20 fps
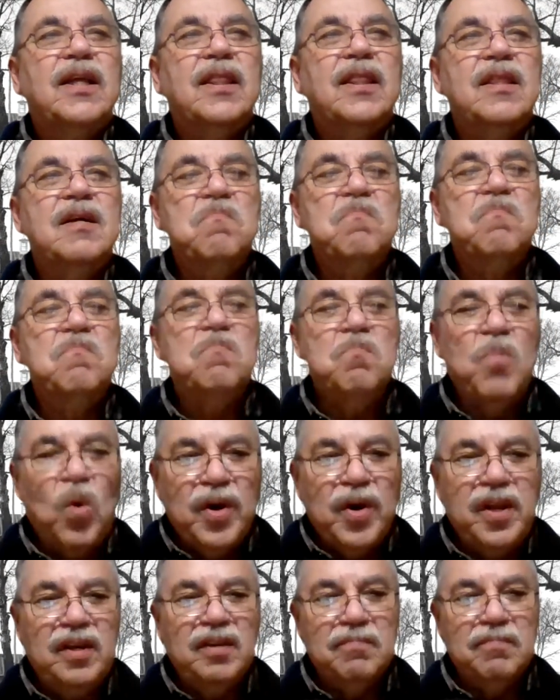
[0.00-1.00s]
The
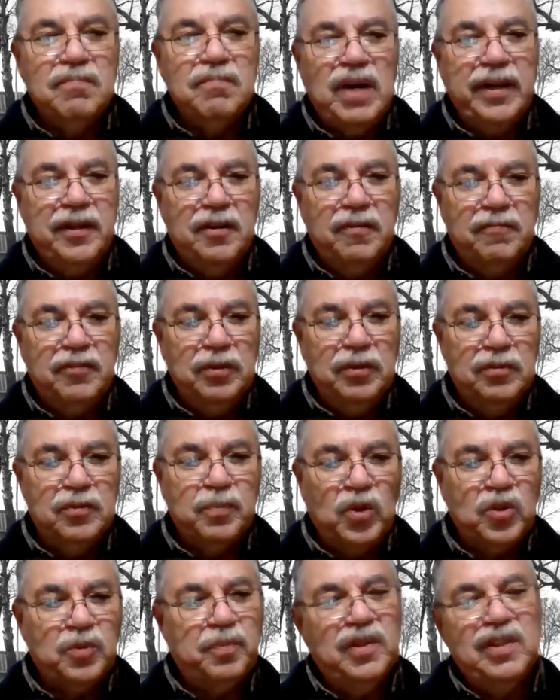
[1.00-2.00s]
morning of my interview,
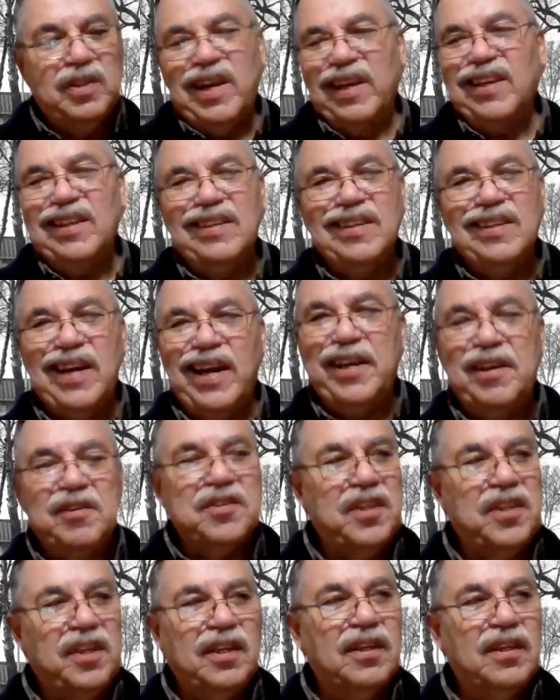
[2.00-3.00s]
supposed to be like at 9 or
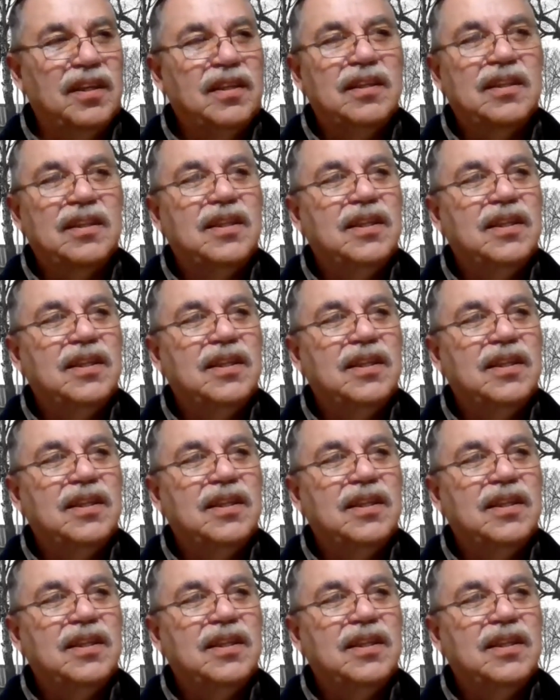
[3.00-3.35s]
10.